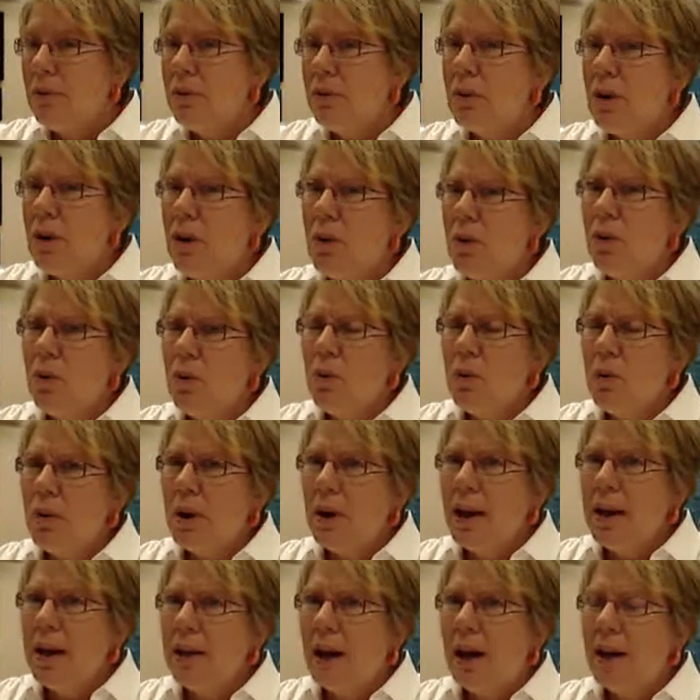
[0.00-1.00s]
No,
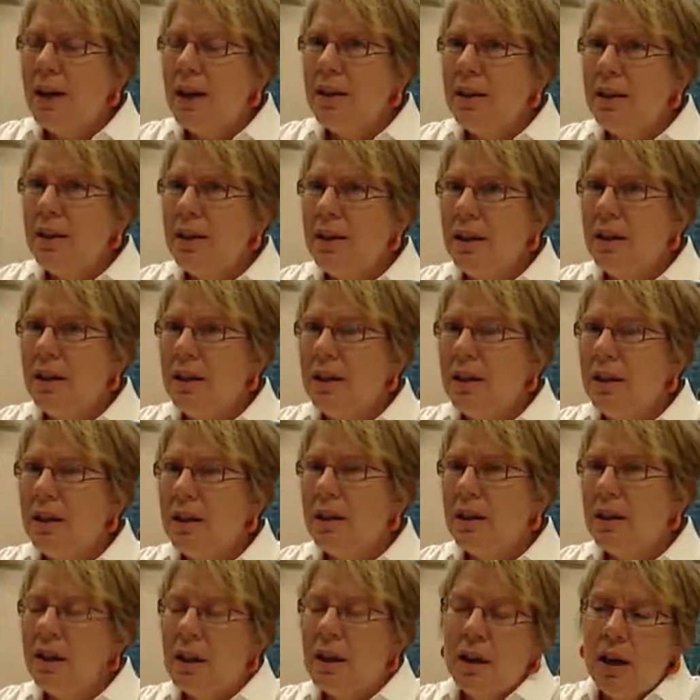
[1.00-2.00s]
I think
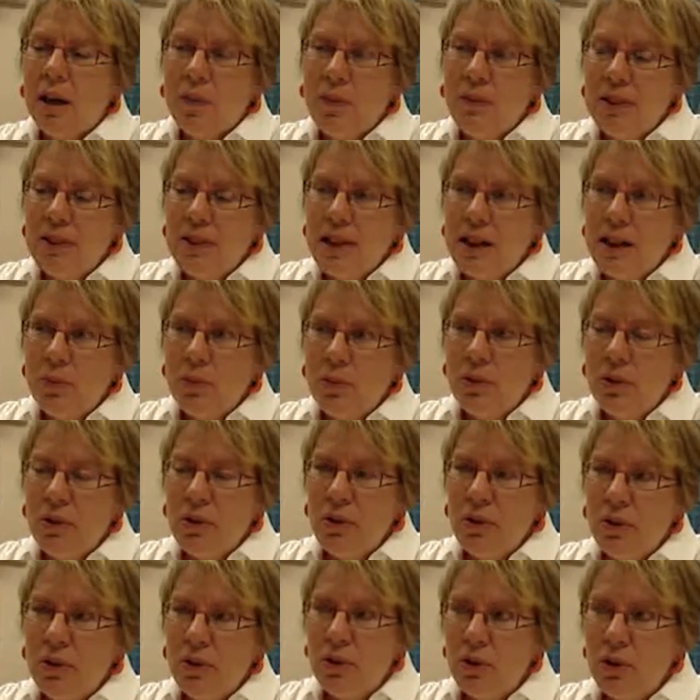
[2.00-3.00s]
have a say in whether or
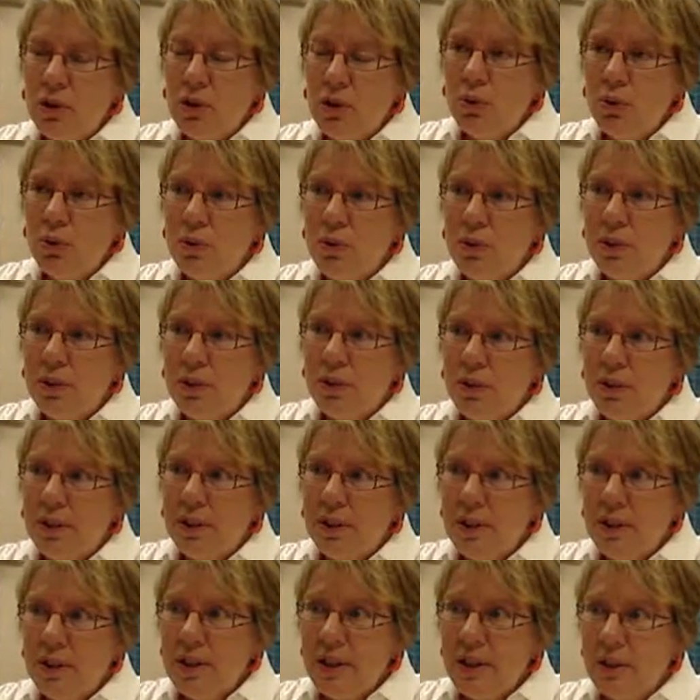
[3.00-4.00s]
not their student
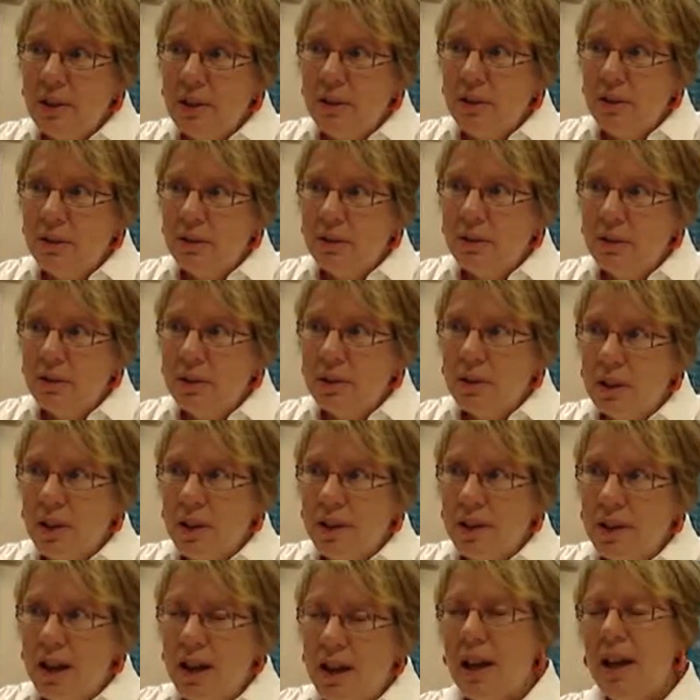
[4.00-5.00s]
lives here.
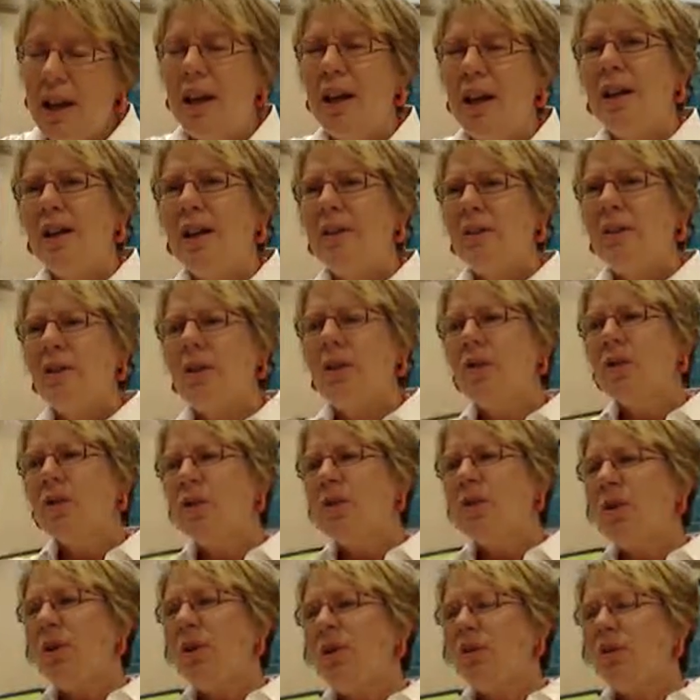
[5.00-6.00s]
No,
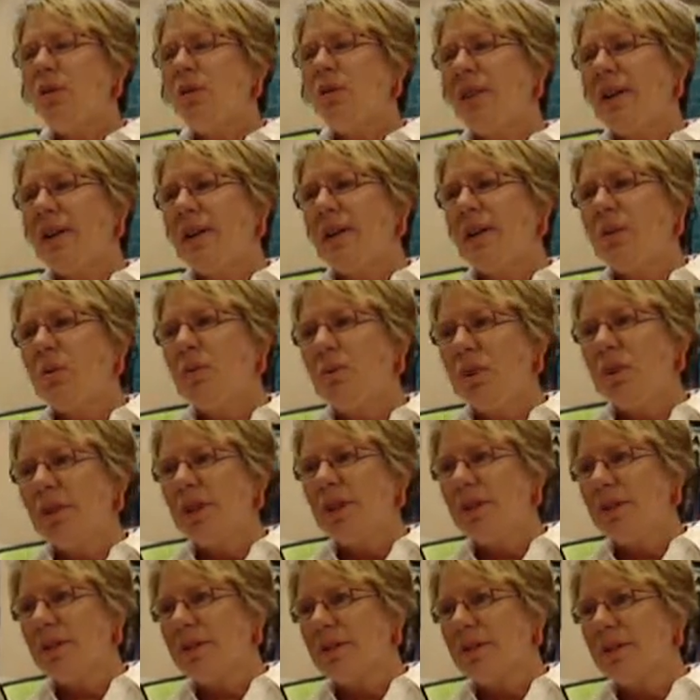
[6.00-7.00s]
because we don't do that anywhere
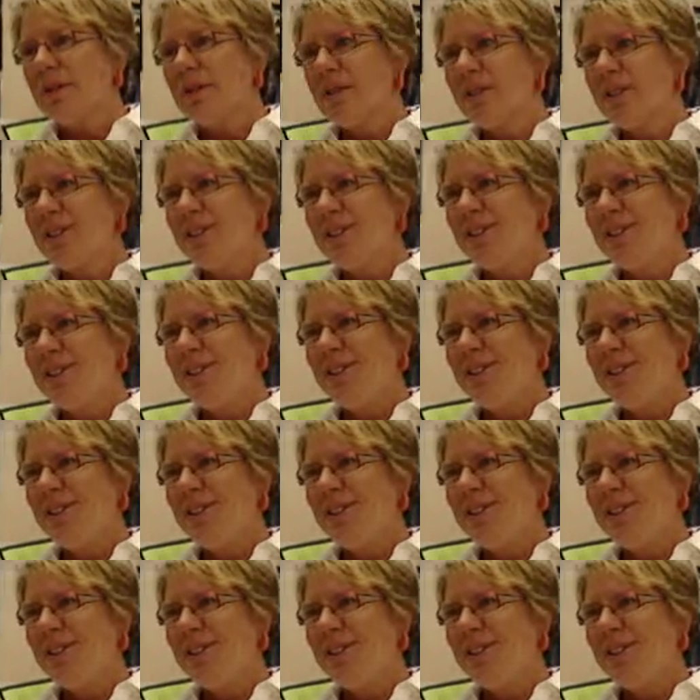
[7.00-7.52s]
else.